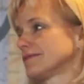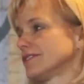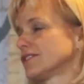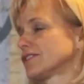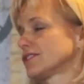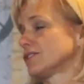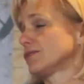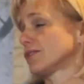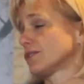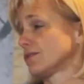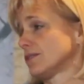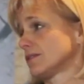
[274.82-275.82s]
you're too
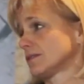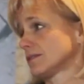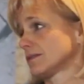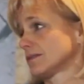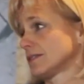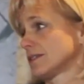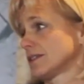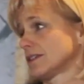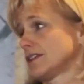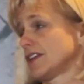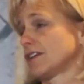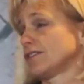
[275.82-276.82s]
cool.
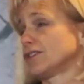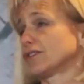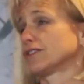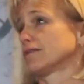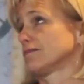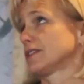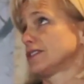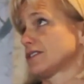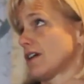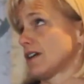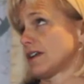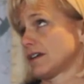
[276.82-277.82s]
You know, you're
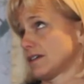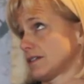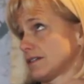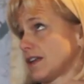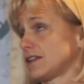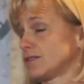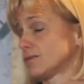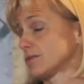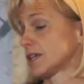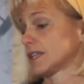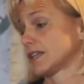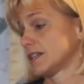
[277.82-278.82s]
Madonna and you
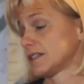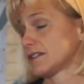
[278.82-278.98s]
really mm-hmm.